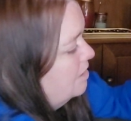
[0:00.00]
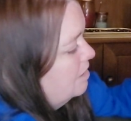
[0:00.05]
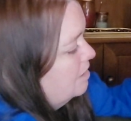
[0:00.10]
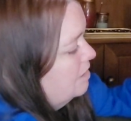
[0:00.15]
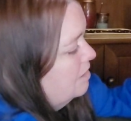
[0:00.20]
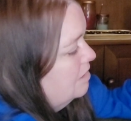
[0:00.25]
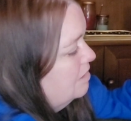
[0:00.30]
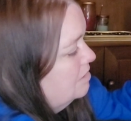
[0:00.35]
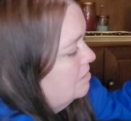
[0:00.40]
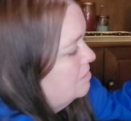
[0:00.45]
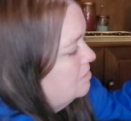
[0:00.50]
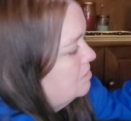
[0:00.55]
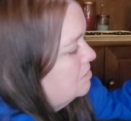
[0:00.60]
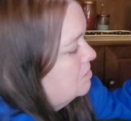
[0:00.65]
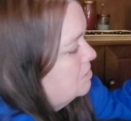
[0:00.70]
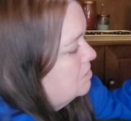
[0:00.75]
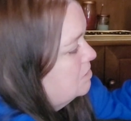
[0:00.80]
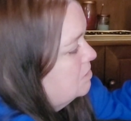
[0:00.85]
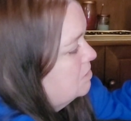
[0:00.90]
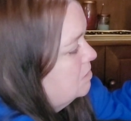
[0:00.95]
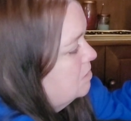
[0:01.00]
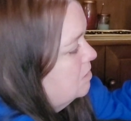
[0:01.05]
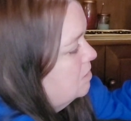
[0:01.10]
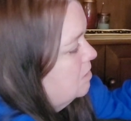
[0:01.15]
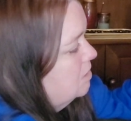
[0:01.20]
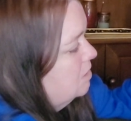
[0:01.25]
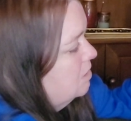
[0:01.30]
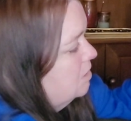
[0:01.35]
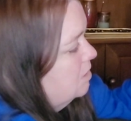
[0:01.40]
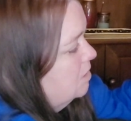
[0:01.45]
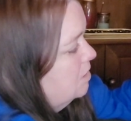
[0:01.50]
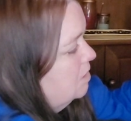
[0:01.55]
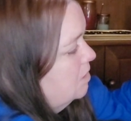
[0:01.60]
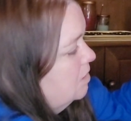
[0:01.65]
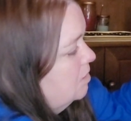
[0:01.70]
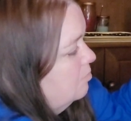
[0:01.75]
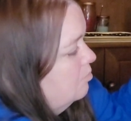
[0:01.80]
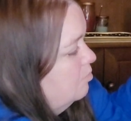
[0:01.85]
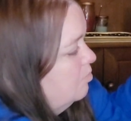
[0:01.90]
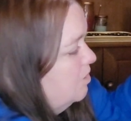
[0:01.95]
in it
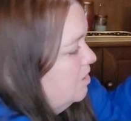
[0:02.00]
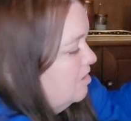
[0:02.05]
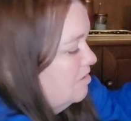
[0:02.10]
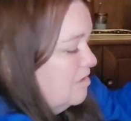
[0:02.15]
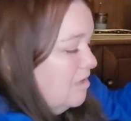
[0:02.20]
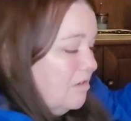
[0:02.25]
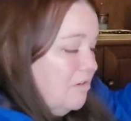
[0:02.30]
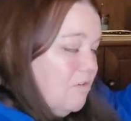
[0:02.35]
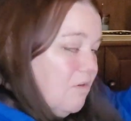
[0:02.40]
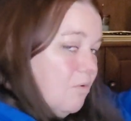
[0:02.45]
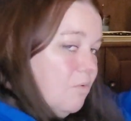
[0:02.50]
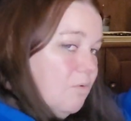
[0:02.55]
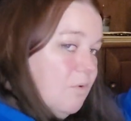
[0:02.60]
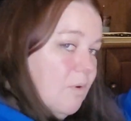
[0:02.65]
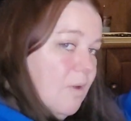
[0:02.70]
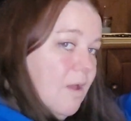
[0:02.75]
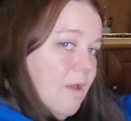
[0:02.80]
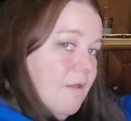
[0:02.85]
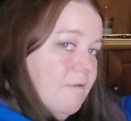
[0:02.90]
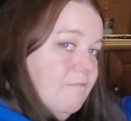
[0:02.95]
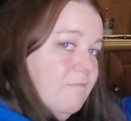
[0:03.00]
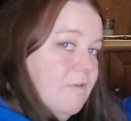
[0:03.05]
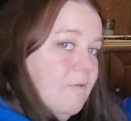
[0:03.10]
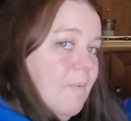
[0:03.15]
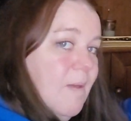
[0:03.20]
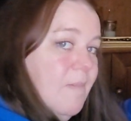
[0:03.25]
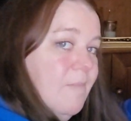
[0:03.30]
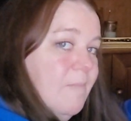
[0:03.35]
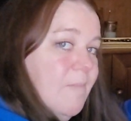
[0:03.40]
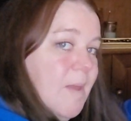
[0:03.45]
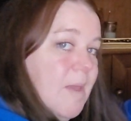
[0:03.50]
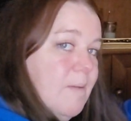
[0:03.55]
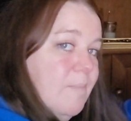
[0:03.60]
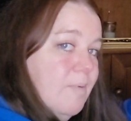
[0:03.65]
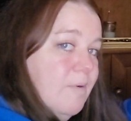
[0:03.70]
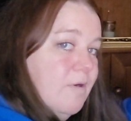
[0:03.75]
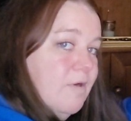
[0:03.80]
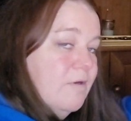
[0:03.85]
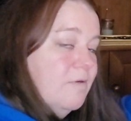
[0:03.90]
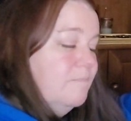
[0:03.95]
because I don't know how I feel about the
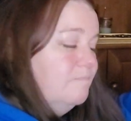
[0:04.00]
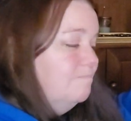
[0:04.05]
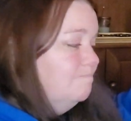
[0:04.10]
paper.